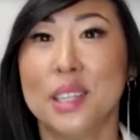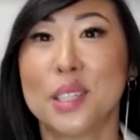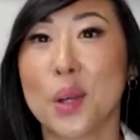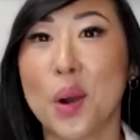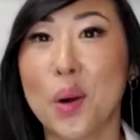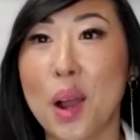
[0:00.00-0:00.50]

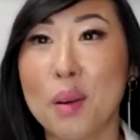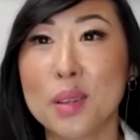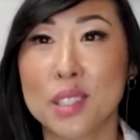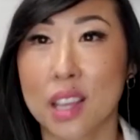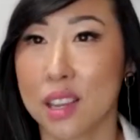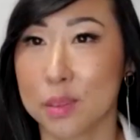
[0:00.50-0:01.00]
So I
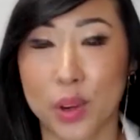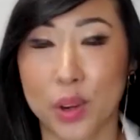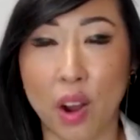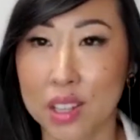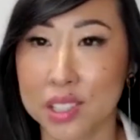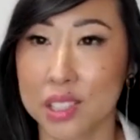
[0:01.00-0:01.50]
was
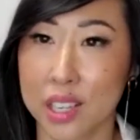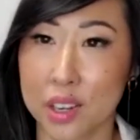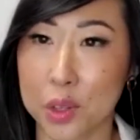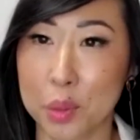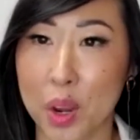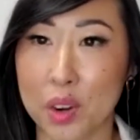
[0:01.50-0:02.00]
constantly
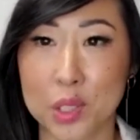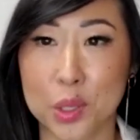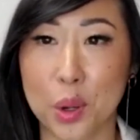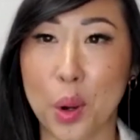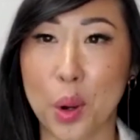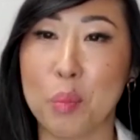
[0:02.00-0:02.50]
under the
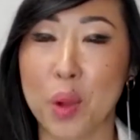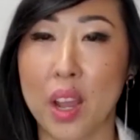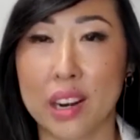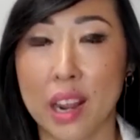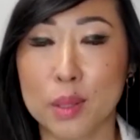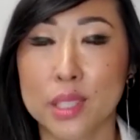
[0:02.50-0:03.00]
microscope
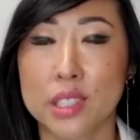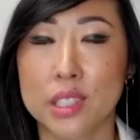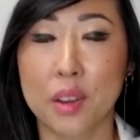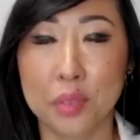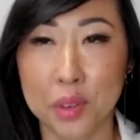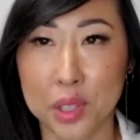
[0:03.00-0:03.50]
and I was
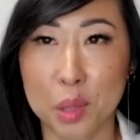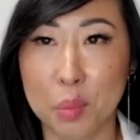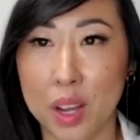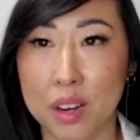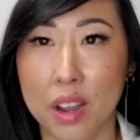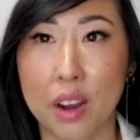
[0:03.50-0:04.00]
definitely the
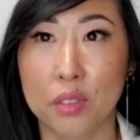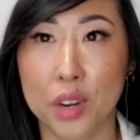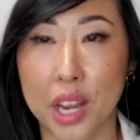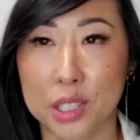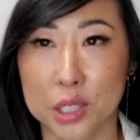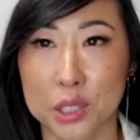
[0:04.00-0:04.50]
butt of
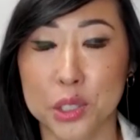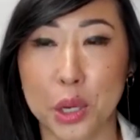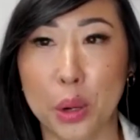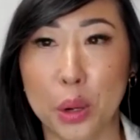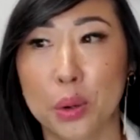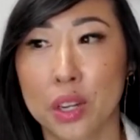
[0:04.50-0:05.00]
every Asian
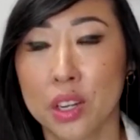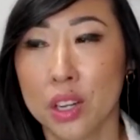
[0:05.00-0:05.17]
joke.